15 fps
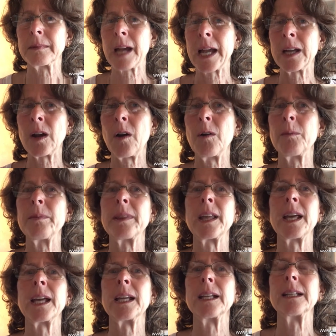I hope
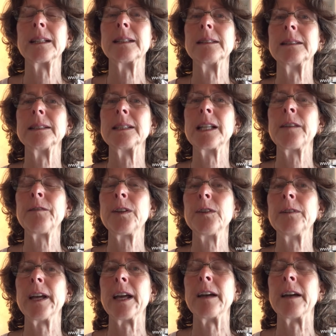that if you